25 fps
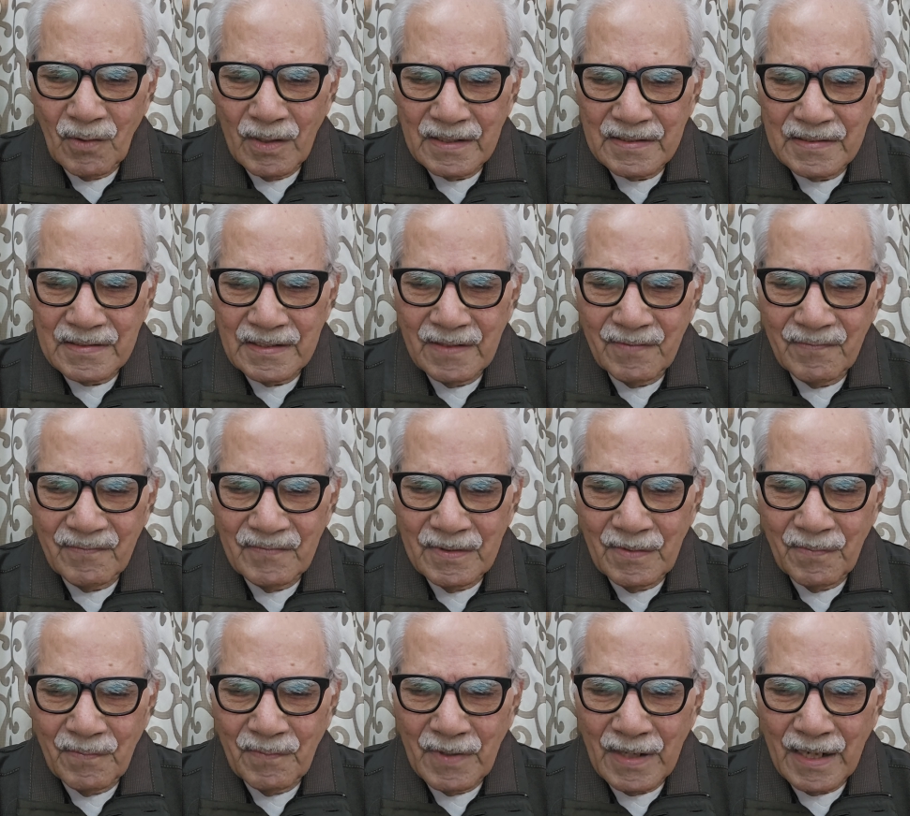achieve
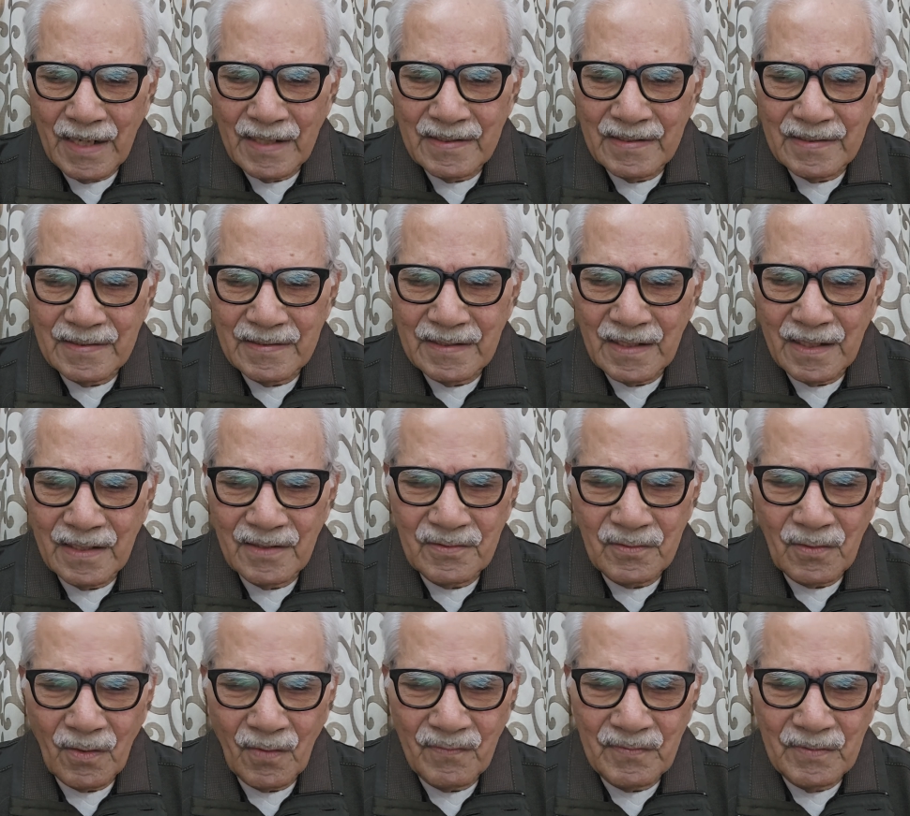the planned
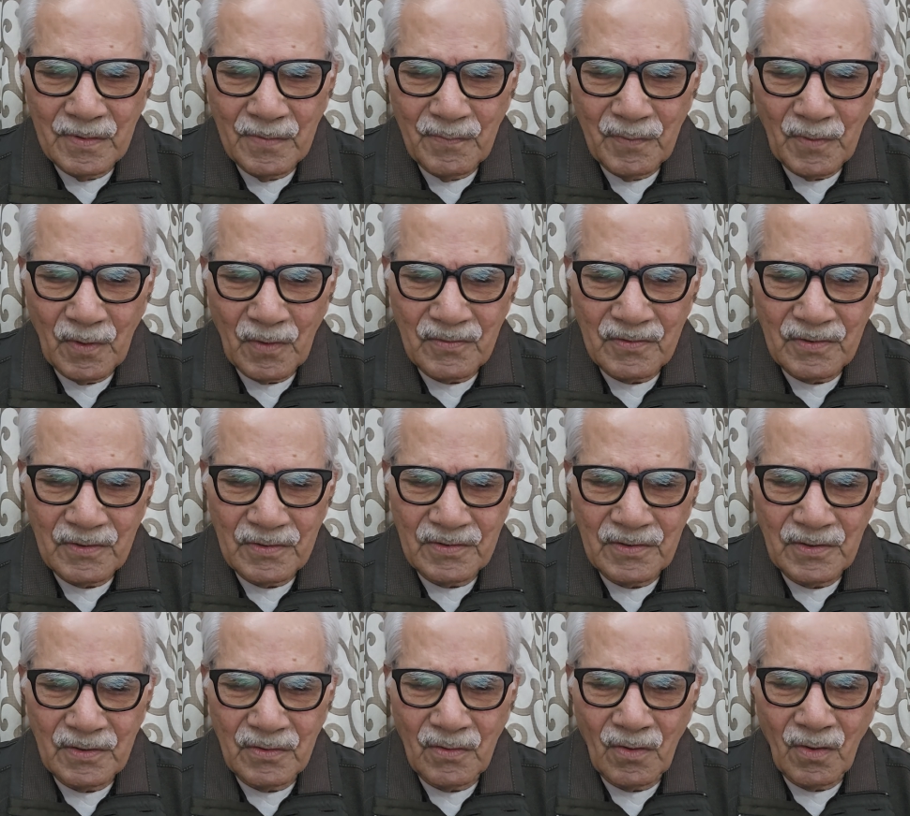results of the
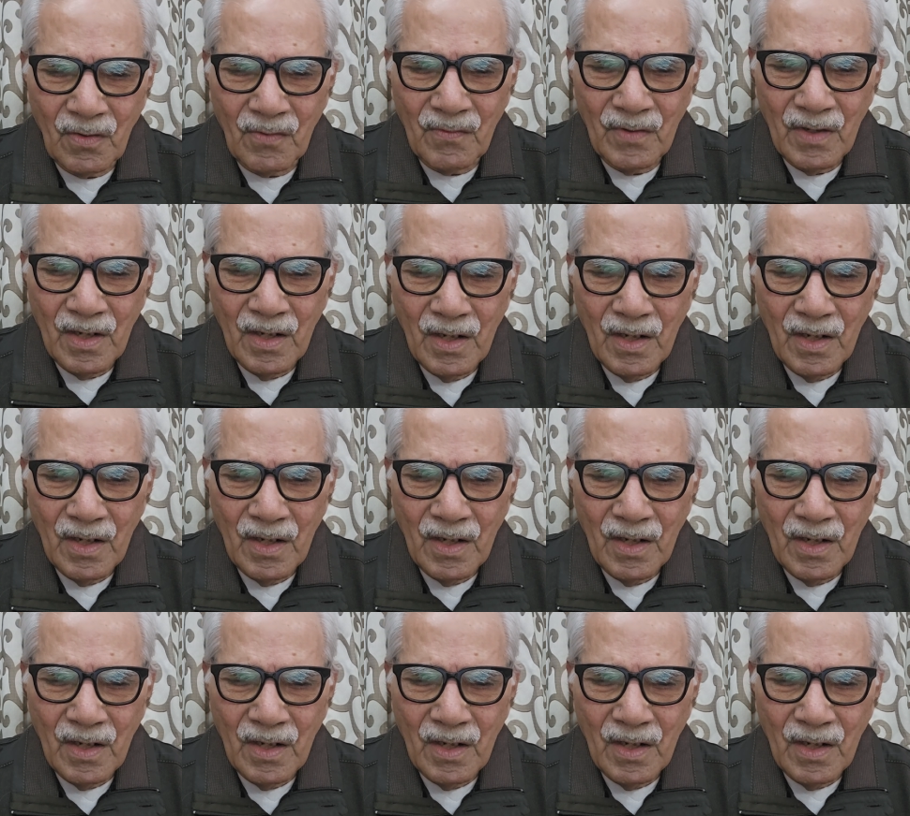processes of